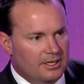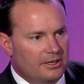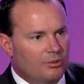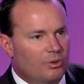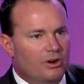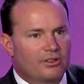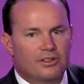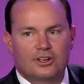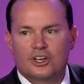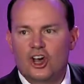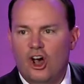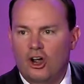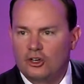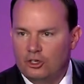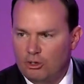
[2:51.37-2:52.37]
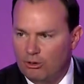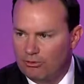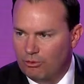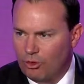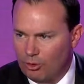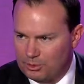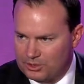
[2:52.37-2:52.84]
one of the
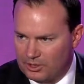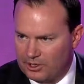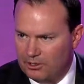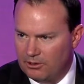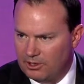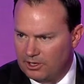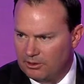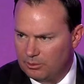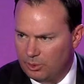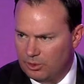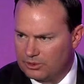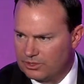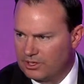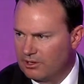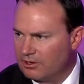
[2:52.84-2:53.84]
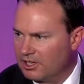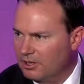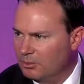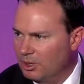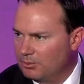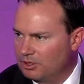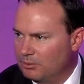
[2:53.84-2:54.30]
non-uniformed security personnel
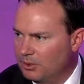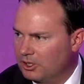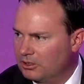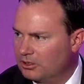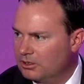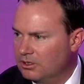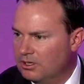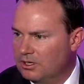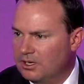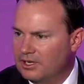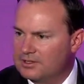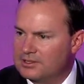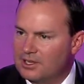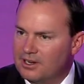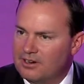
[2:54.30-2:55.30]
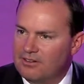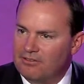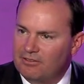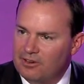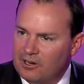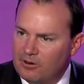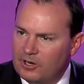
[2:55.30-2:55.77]
came up to me and said in a
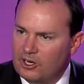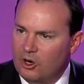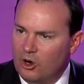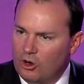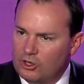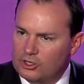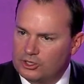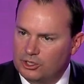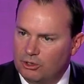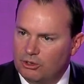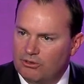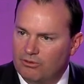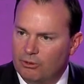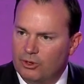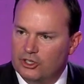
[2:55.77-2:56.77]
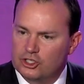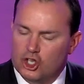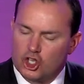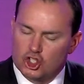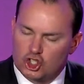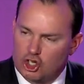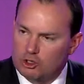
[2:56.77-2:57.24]
very harsh tone of voice,
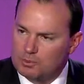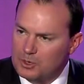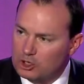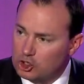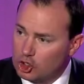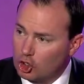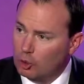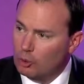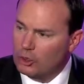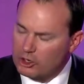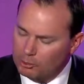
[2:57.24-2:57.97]
excuse me, sir, will